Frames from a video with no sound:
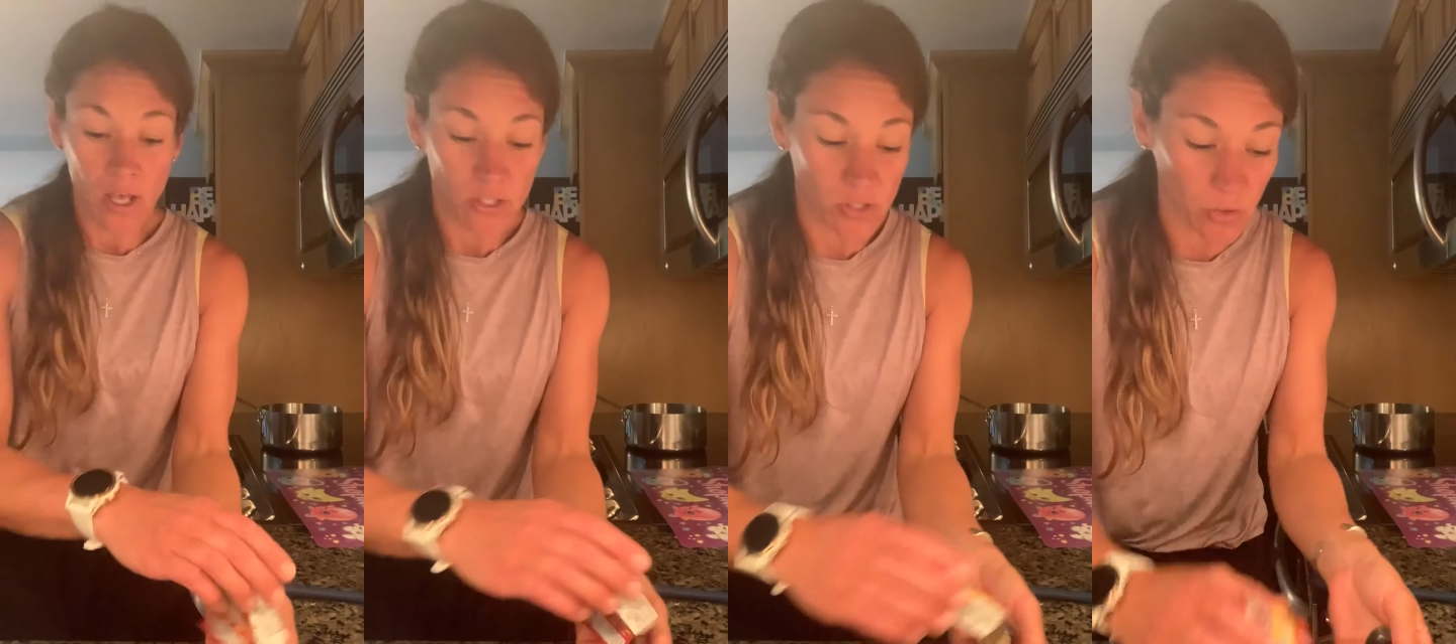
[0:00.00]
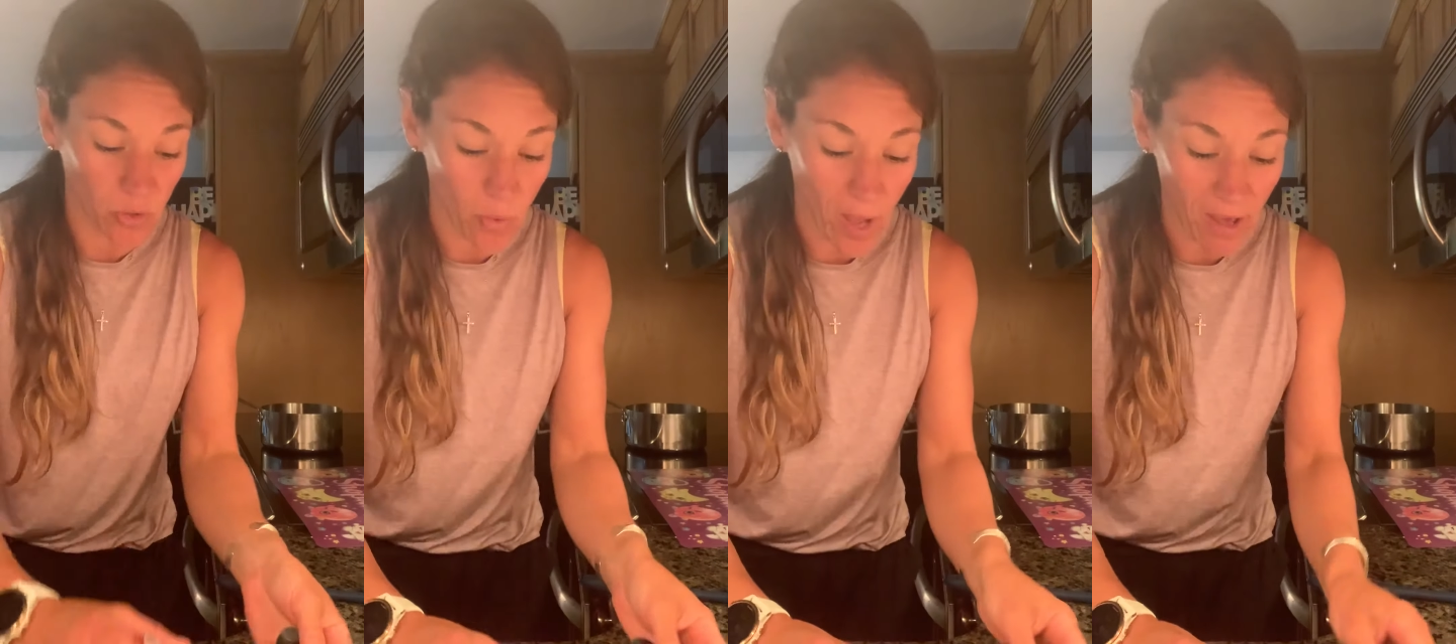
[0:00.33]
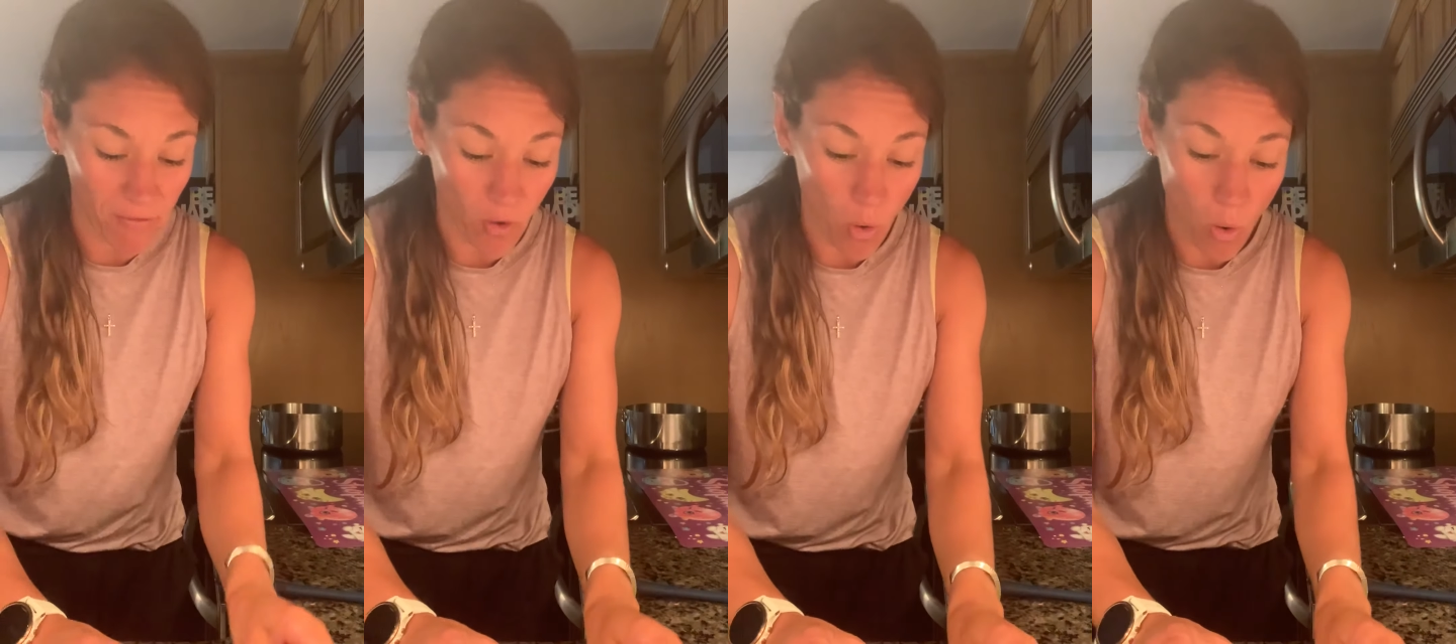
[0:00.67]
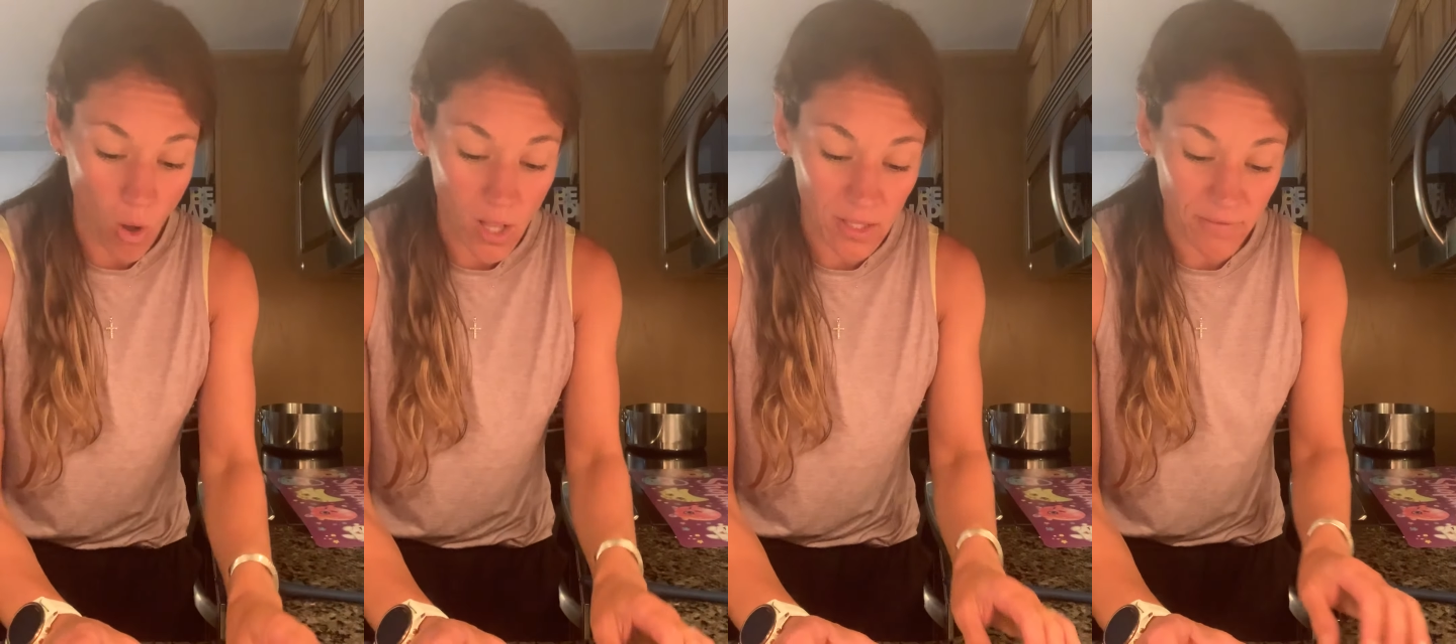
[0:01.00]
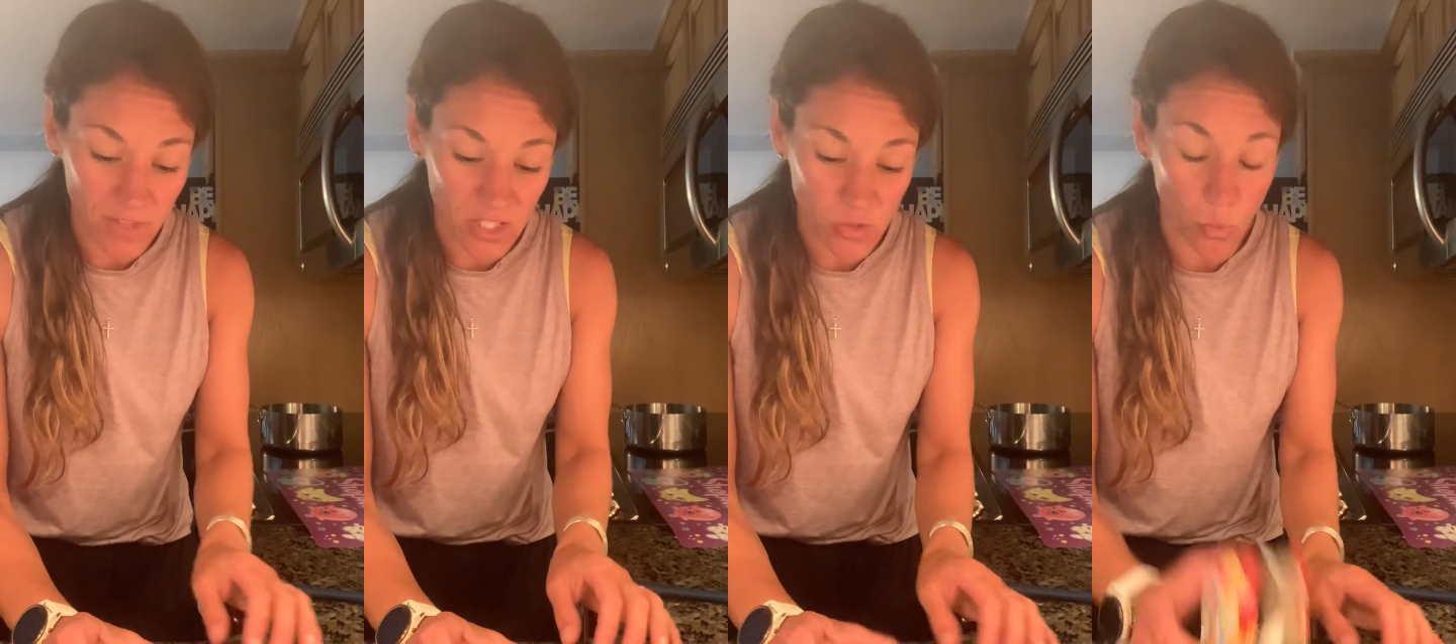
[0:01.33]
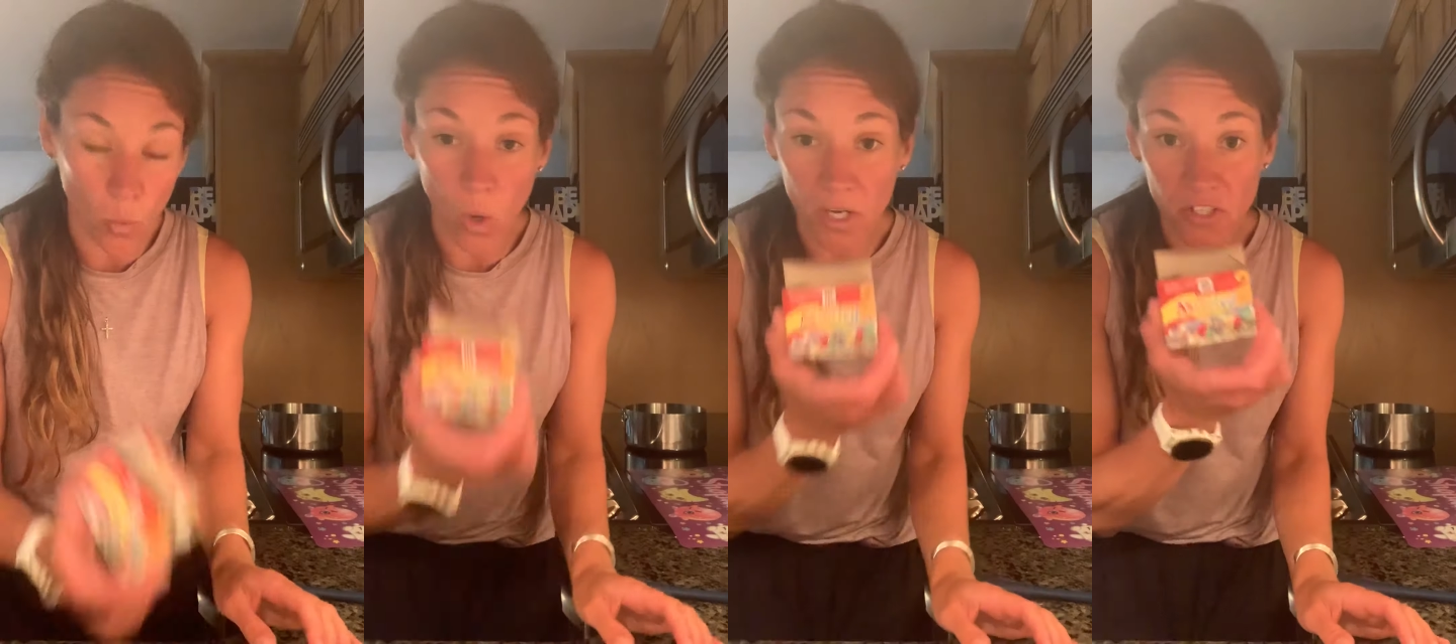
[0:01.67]
So you have all of these
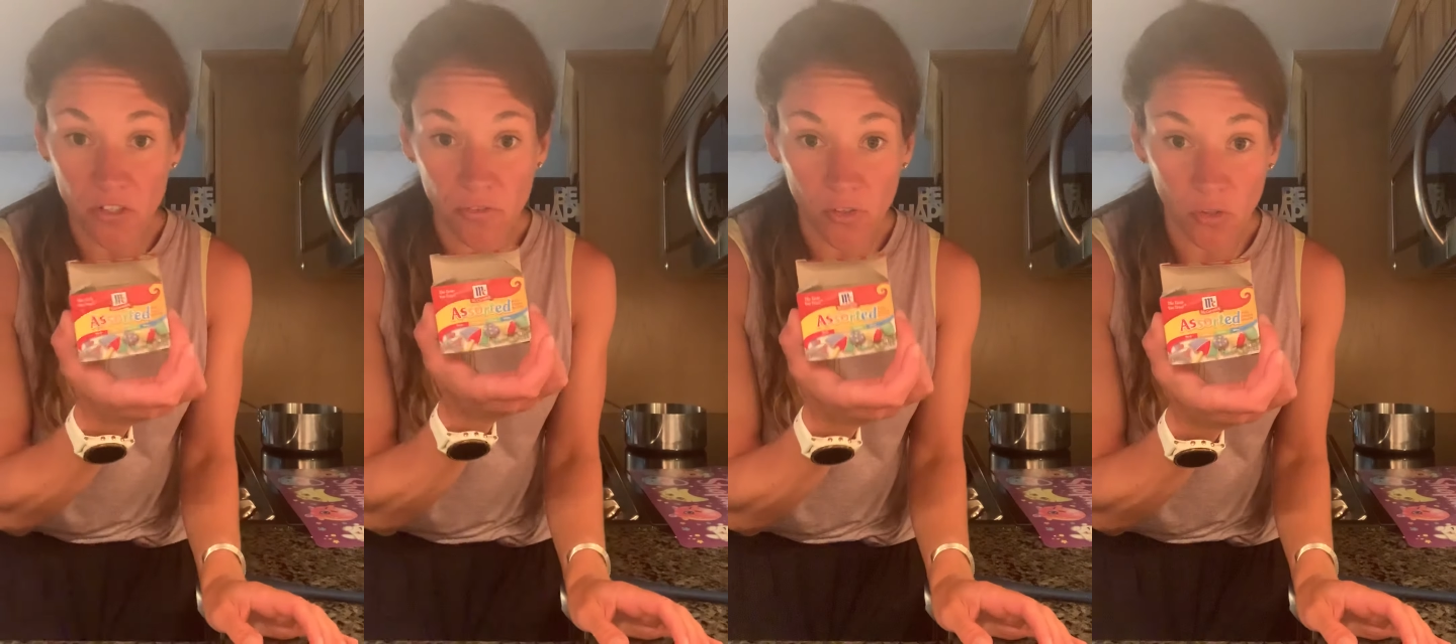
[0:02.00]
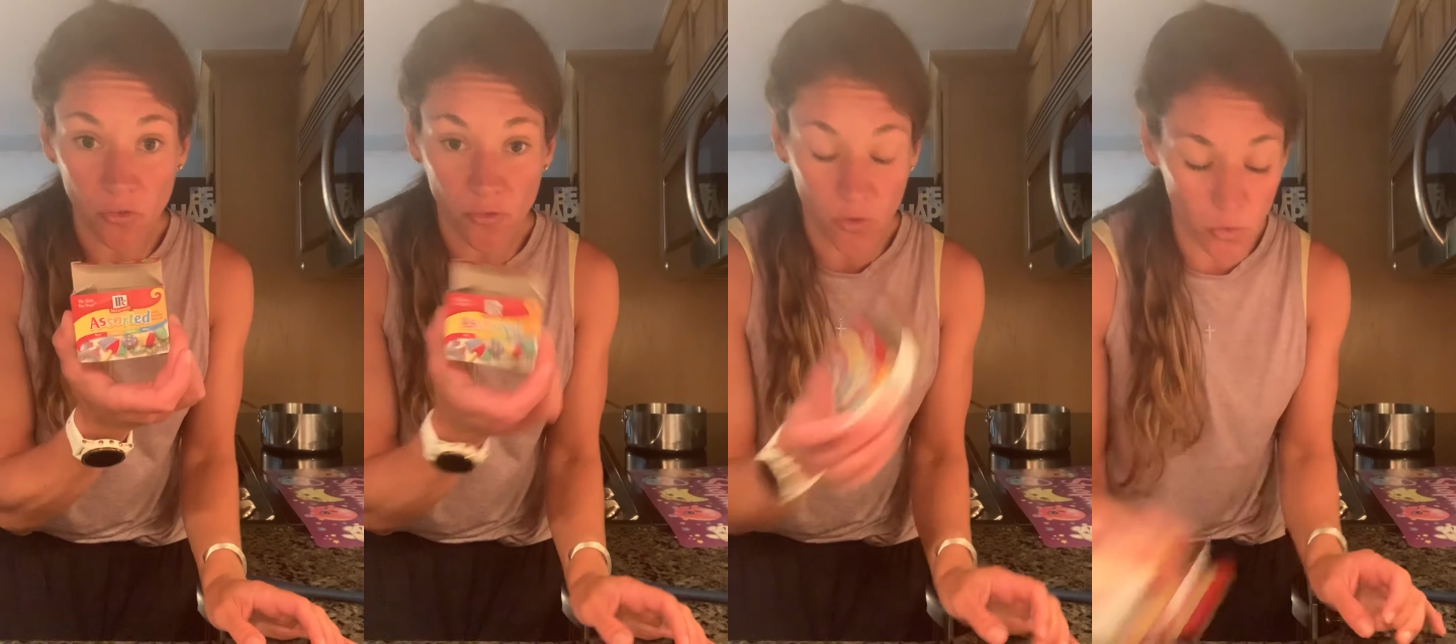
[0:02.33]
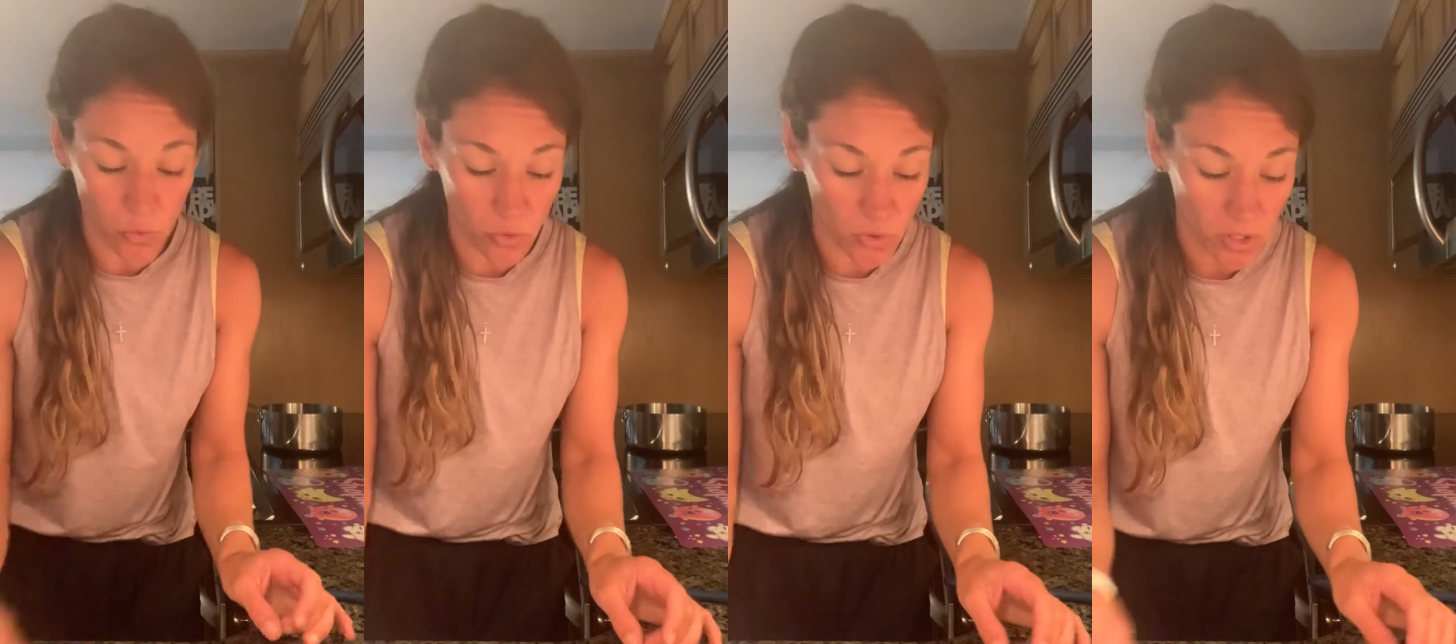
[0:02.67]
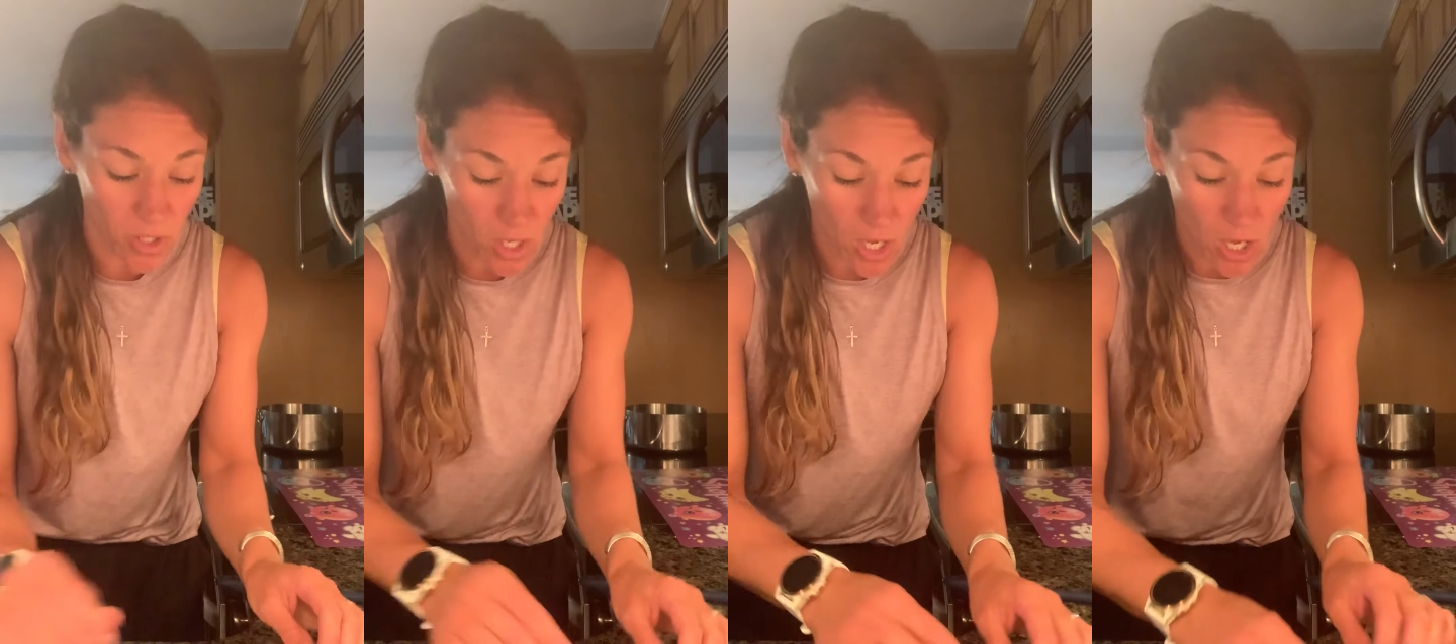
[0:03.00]
wonderful food